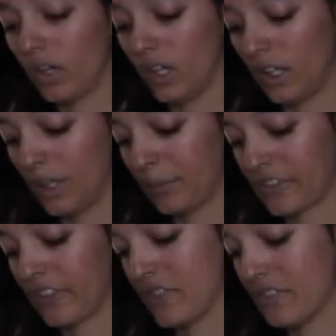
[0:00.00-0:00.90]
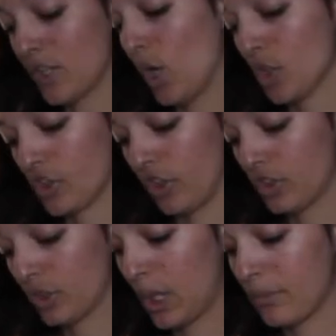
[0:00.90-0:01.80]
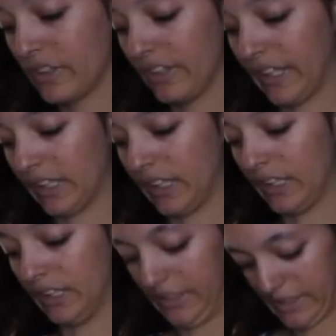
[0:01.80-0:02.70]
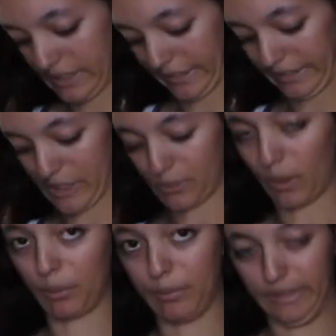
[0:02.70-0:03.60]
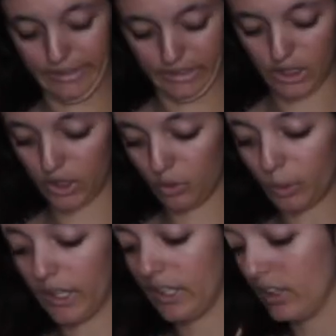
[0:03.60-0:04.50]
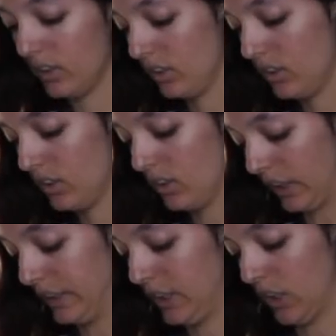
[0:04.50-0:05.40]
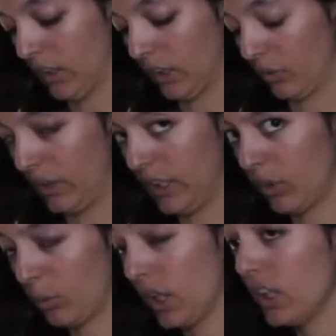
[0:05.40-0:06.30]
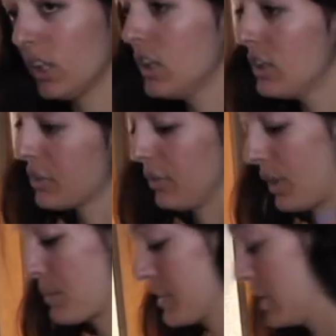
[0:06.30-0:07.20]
uh, was $11. It also comes in like a, like this part would be neon on white, like neon like green and white so it comes